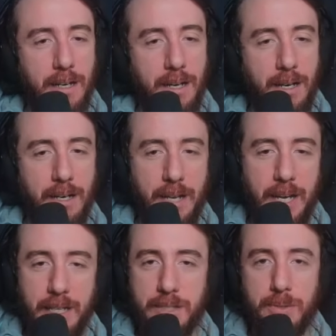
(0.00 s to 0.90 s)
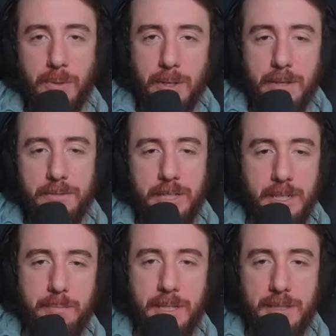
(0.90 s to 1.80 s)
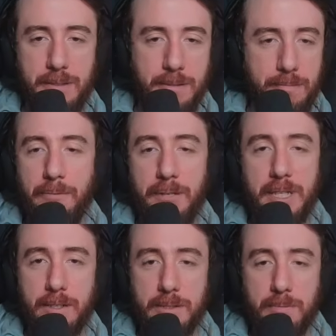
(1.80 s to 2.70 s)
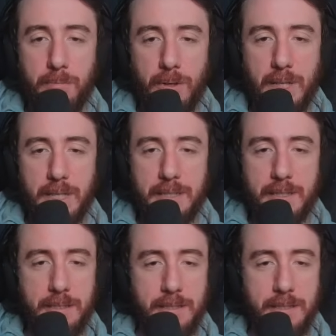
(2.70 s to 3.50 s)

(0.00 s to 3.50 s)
on any sort of chess piece. Everything else more or less the